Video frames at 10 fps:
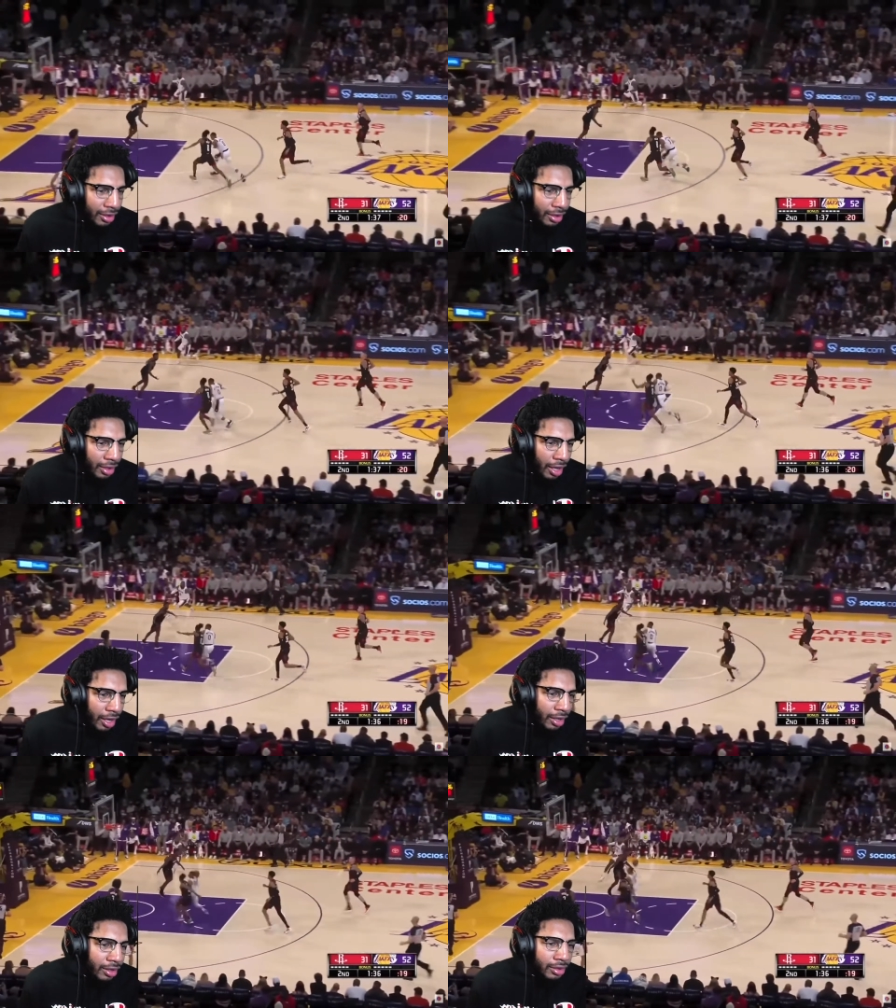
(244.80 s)

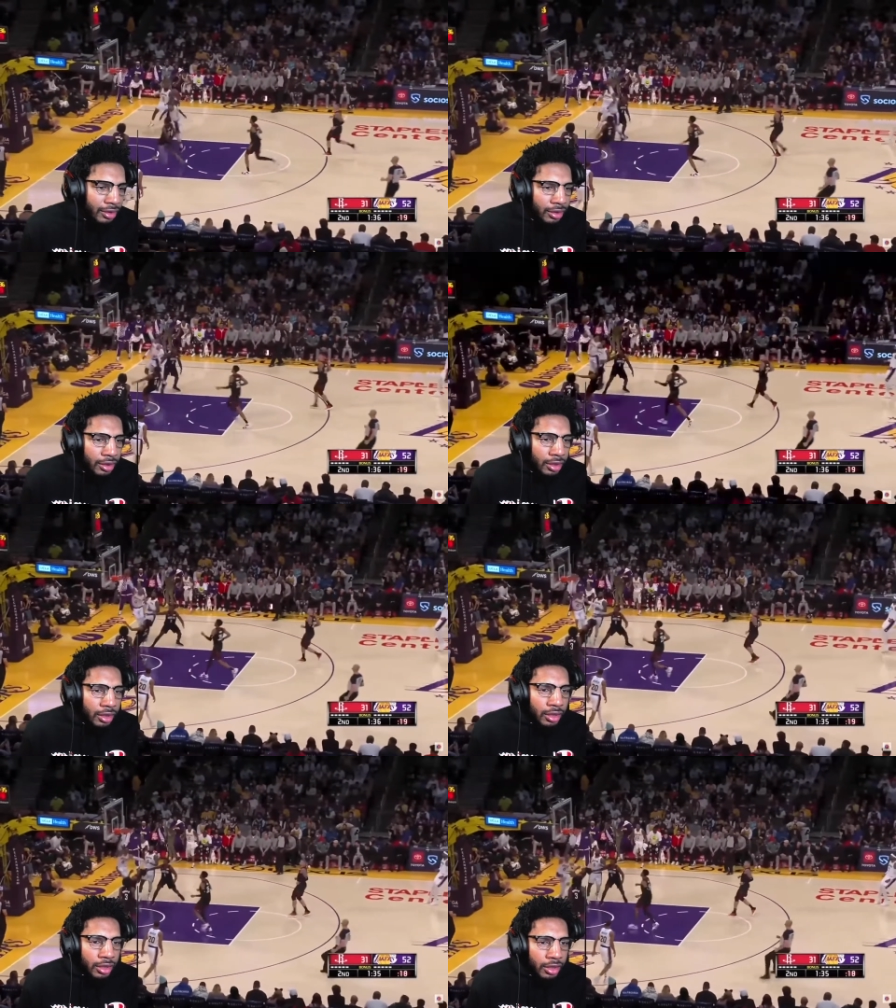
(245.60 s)
Hey.
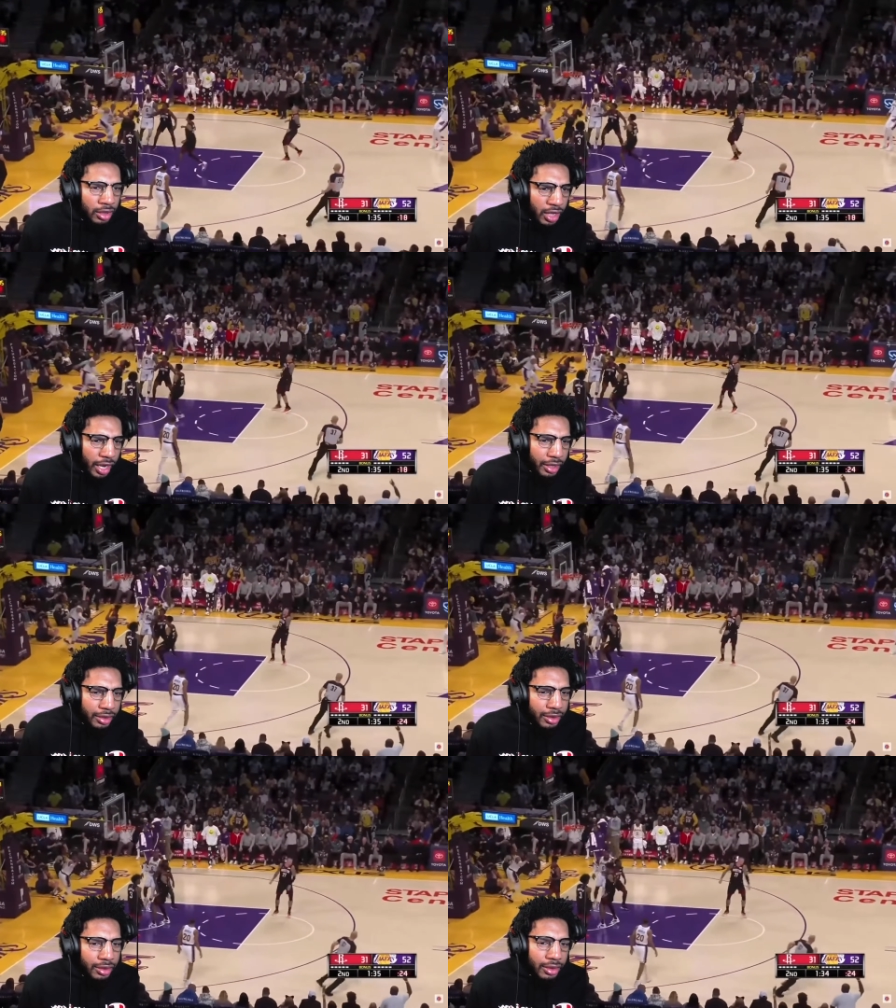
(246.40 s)

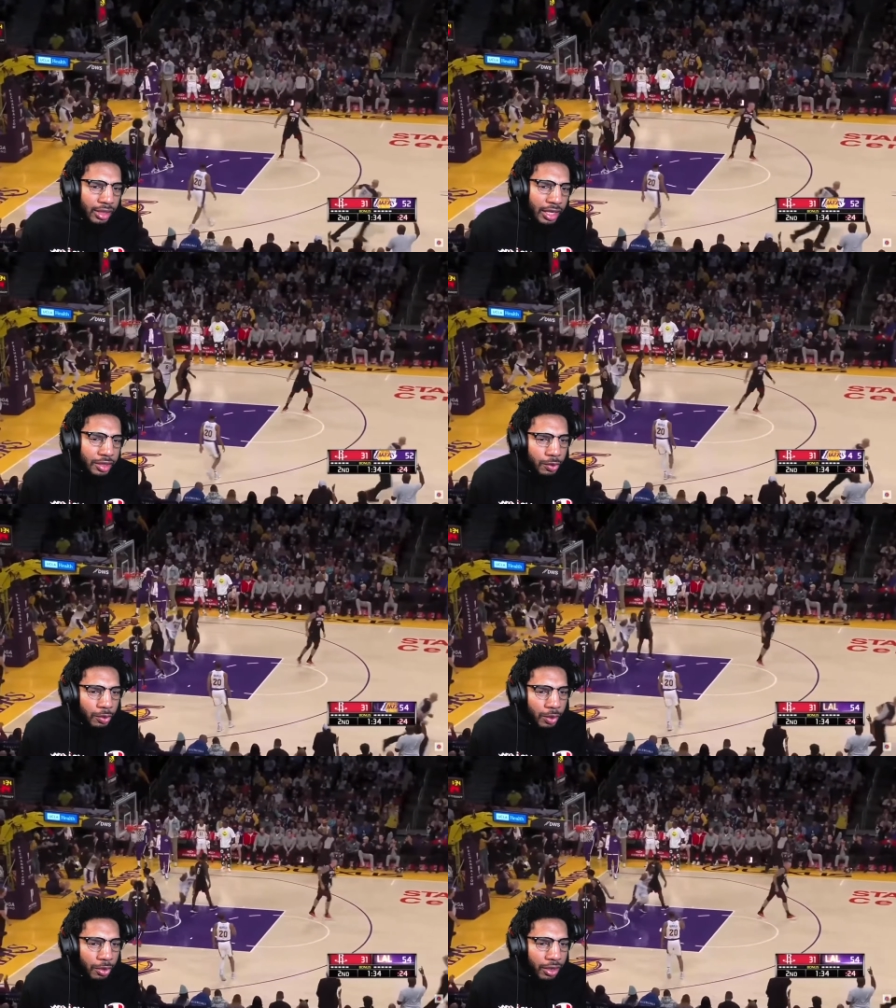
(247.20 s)
Nice. Nice little
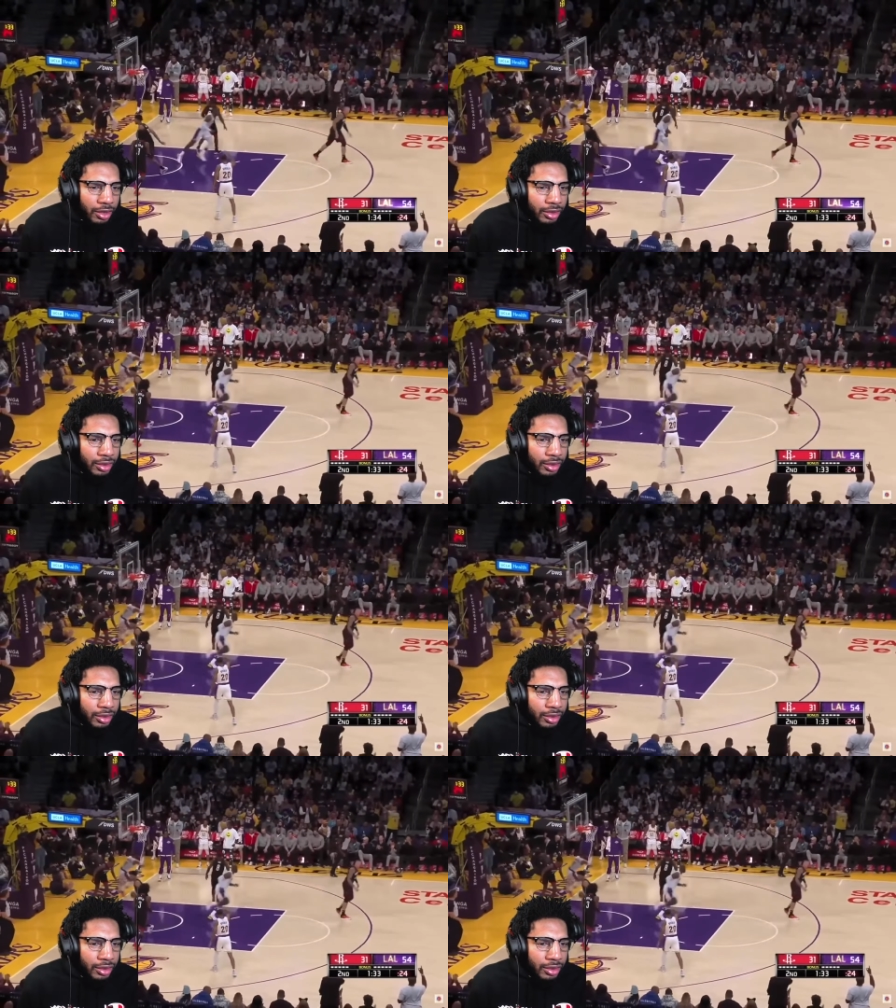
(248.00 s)
rim runner.